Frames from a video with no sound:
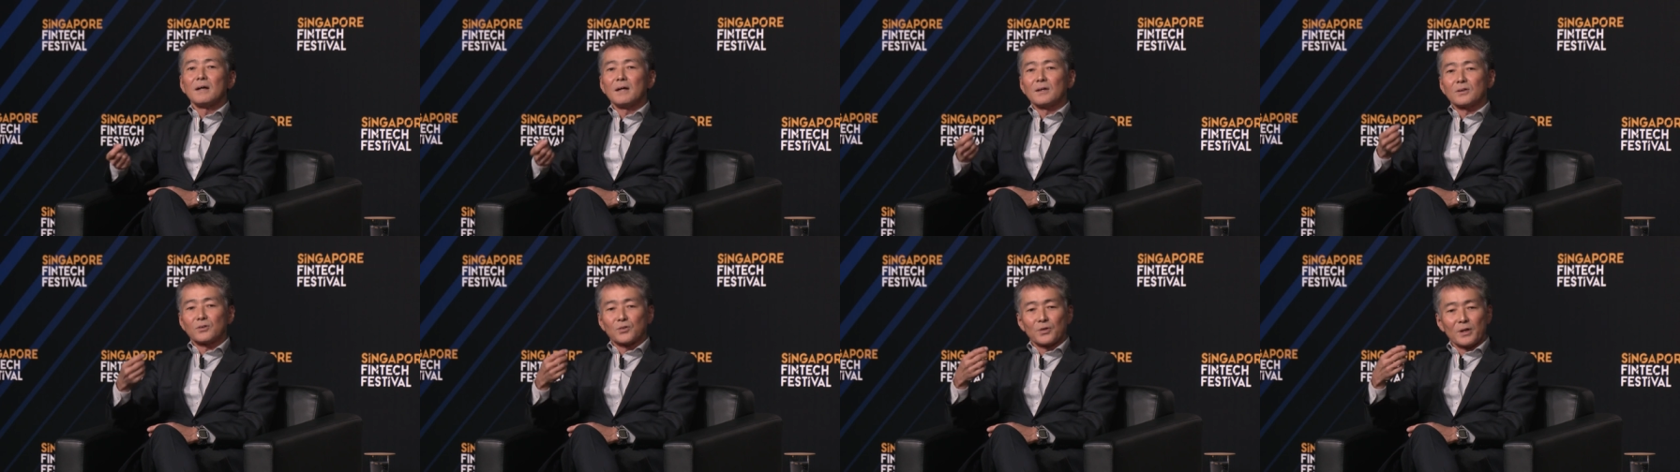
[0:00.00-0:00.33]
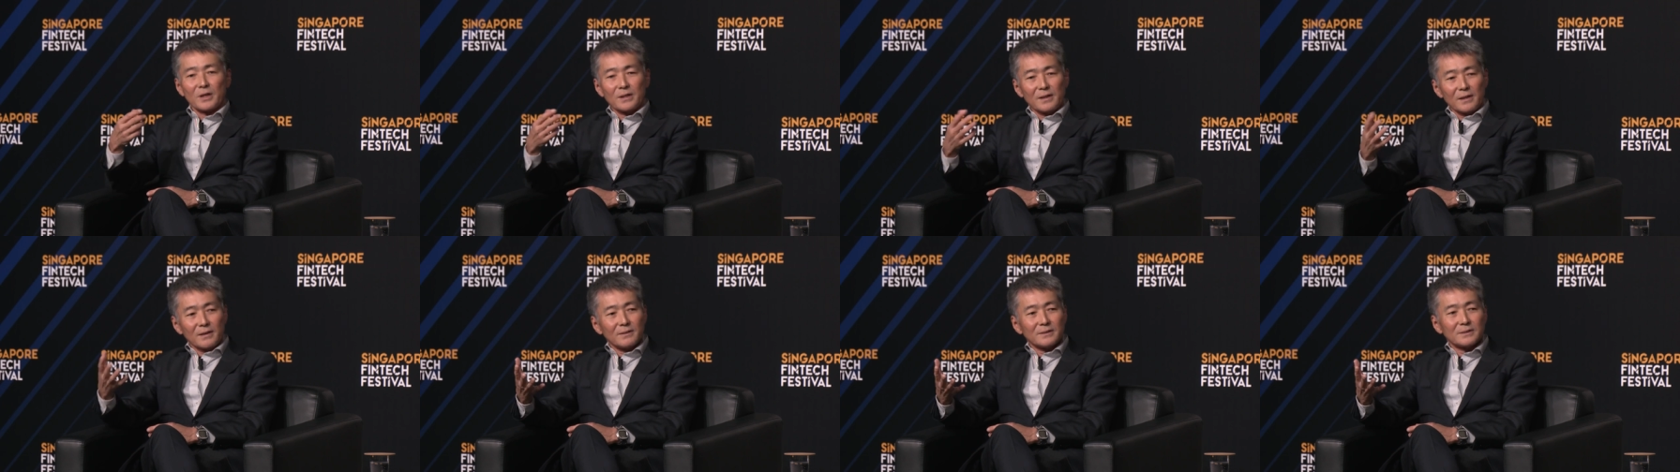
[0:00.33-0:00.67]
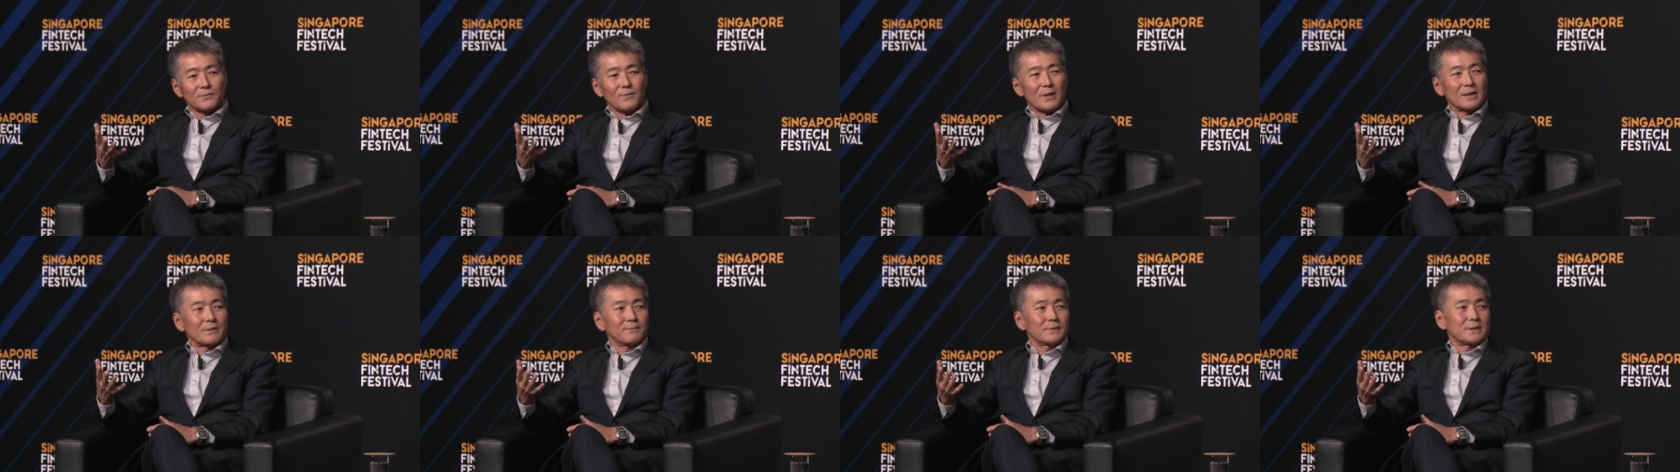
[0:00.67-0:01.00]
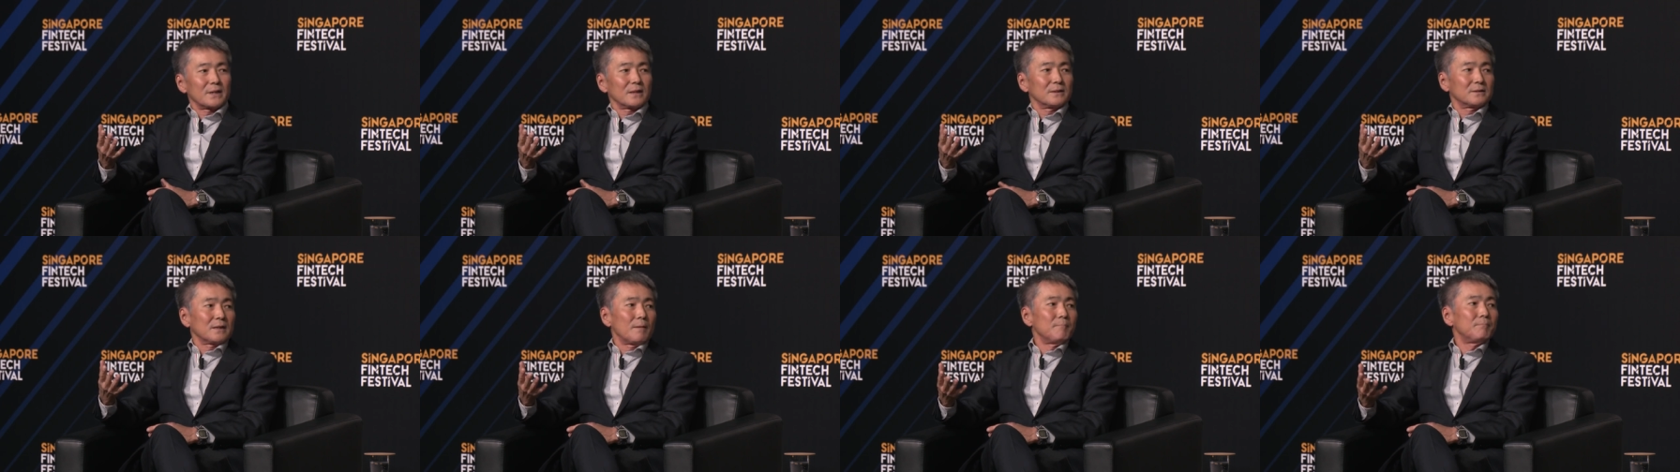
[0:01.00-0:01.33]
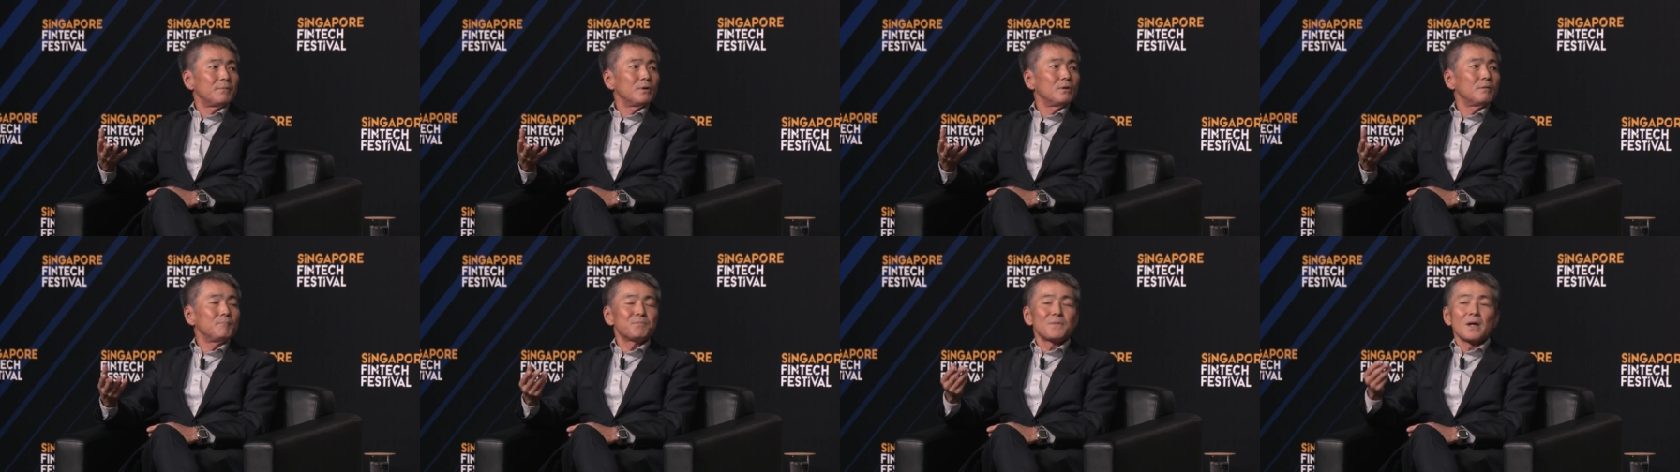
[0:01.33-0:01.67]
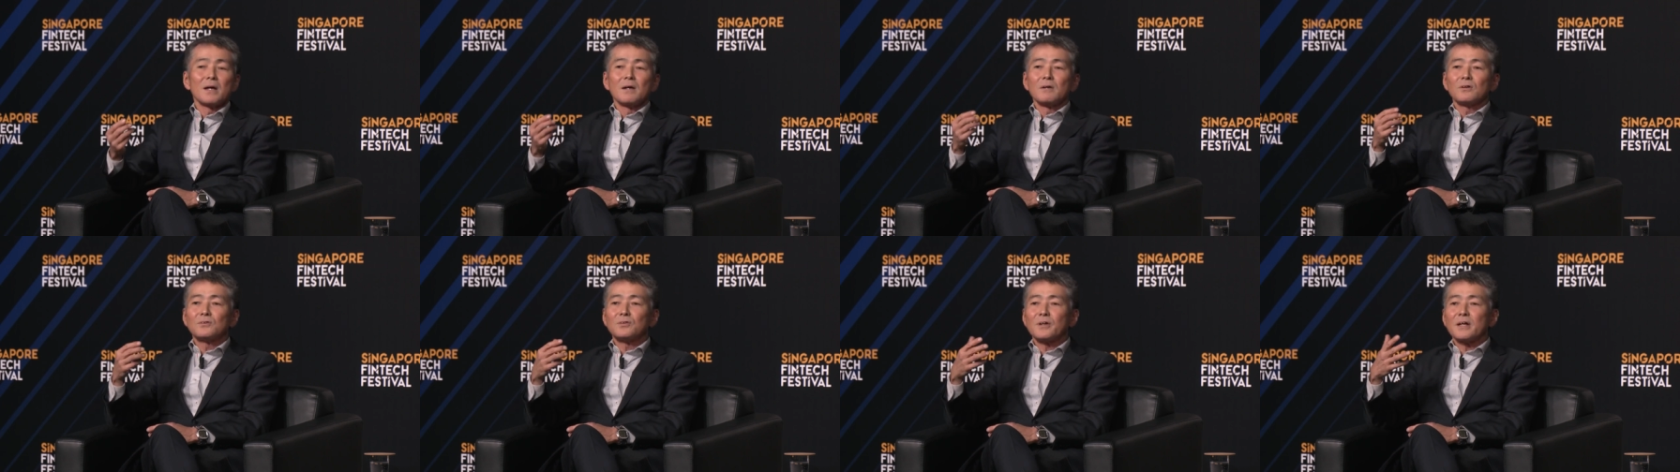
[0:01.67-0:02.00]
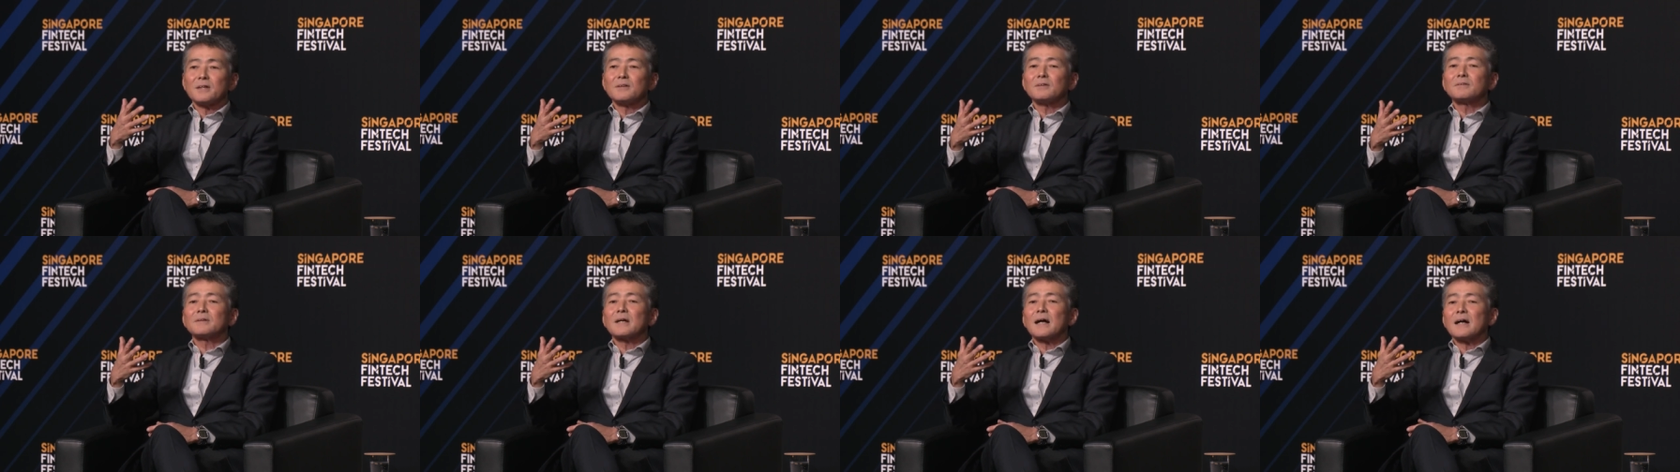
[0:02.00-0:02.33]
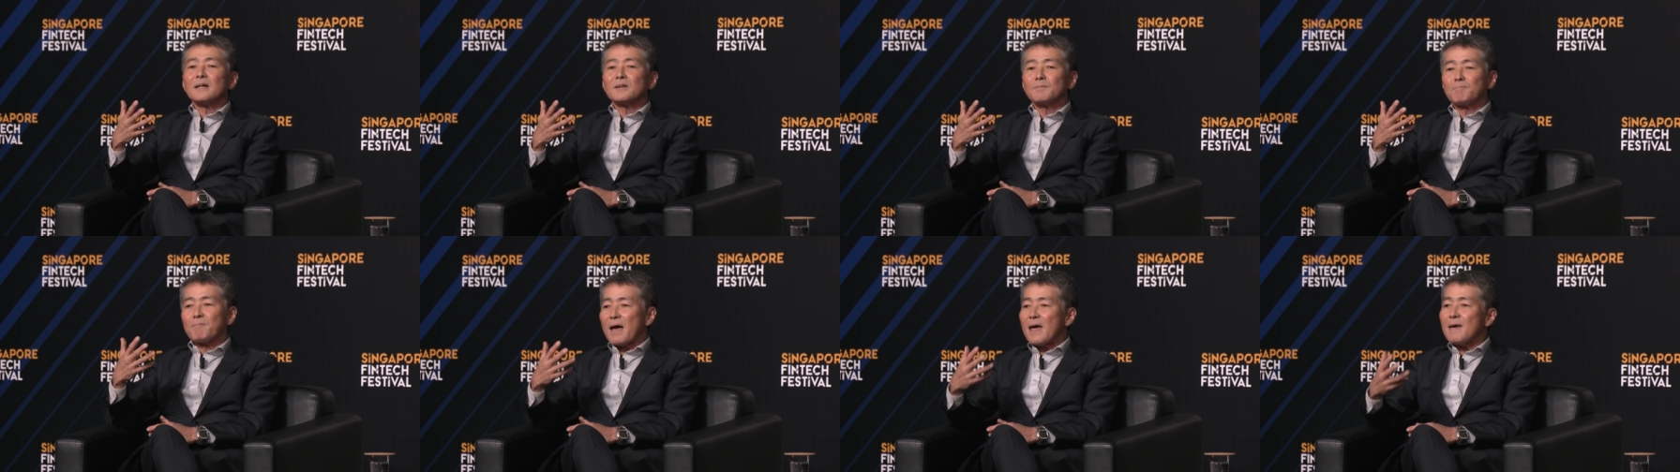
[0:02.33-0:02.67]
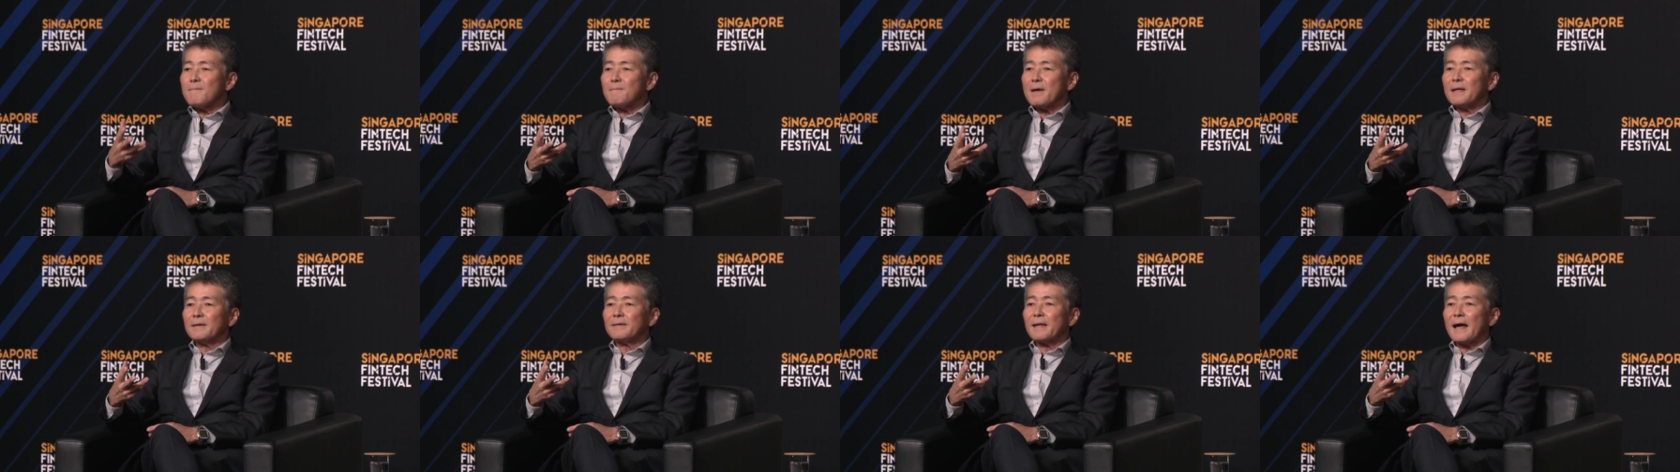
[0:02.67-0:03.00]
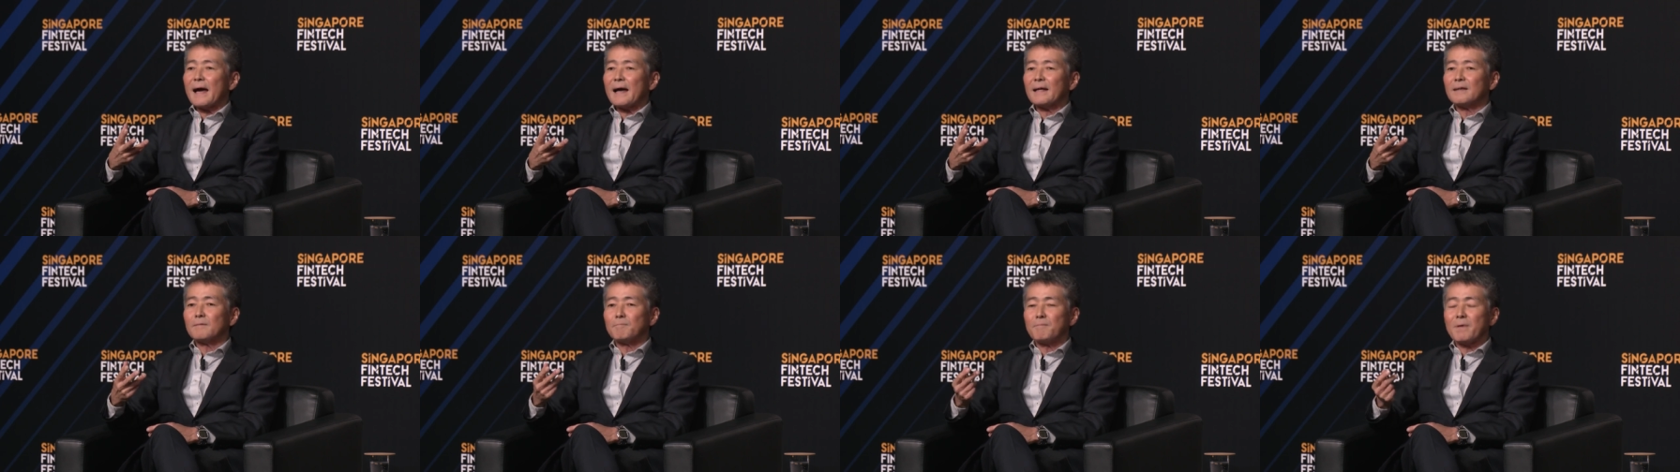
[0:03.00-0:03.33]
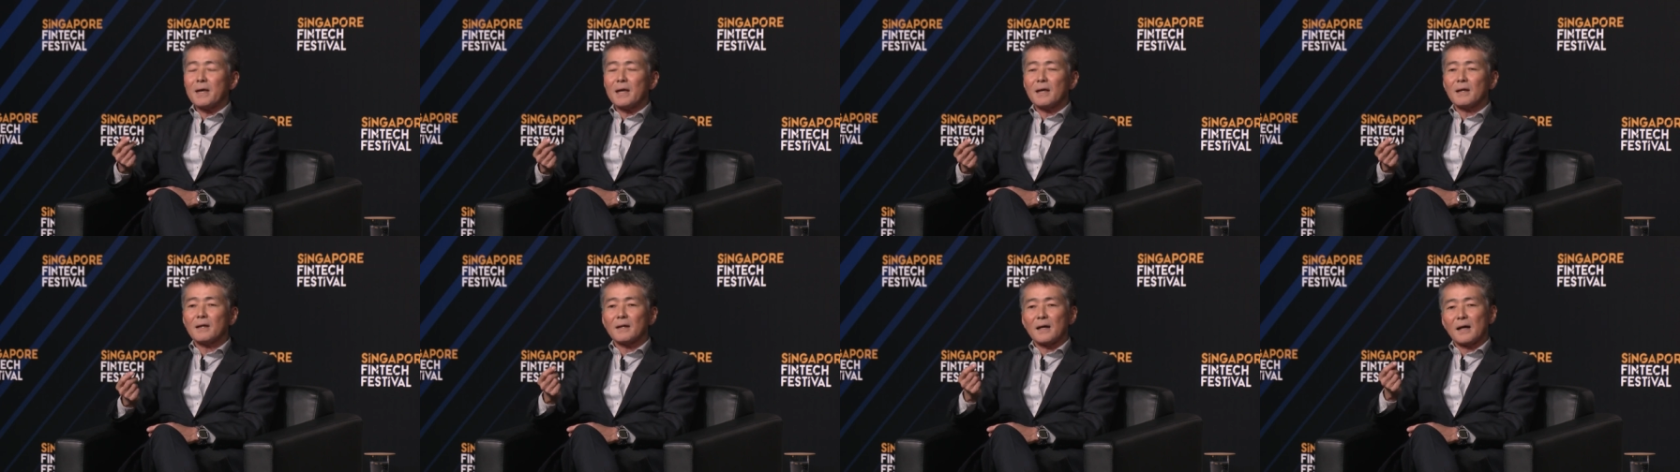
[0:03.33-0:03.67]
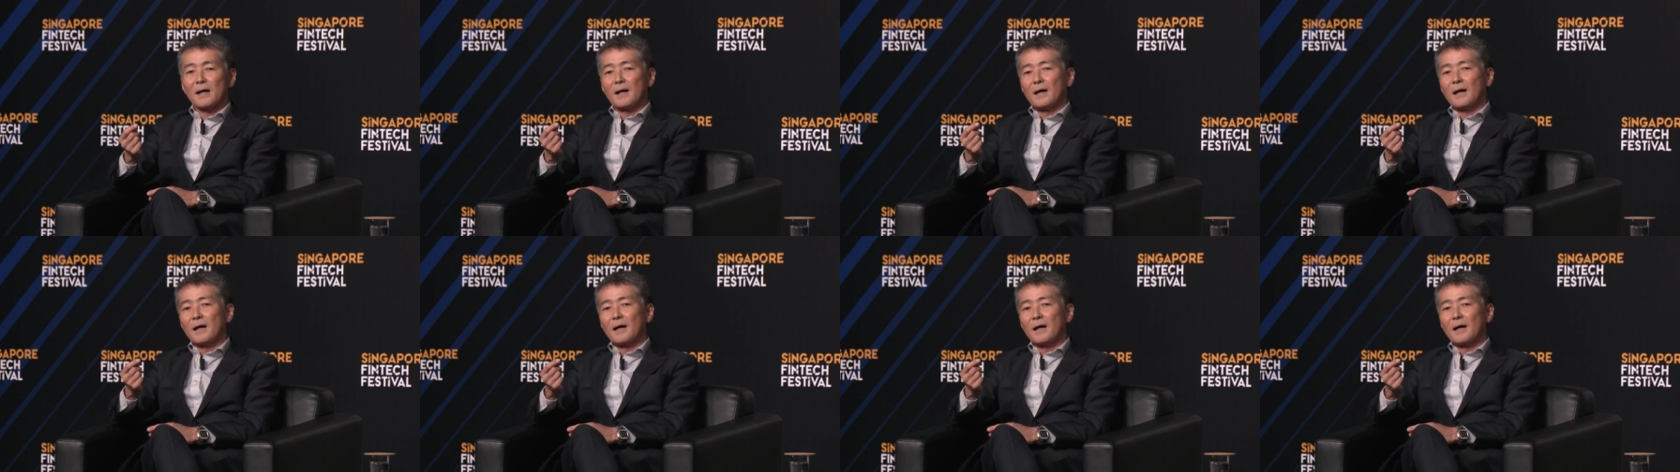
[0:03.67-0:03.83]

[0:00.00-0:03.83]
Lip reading: Trading is one of the examples. Credit card payment has been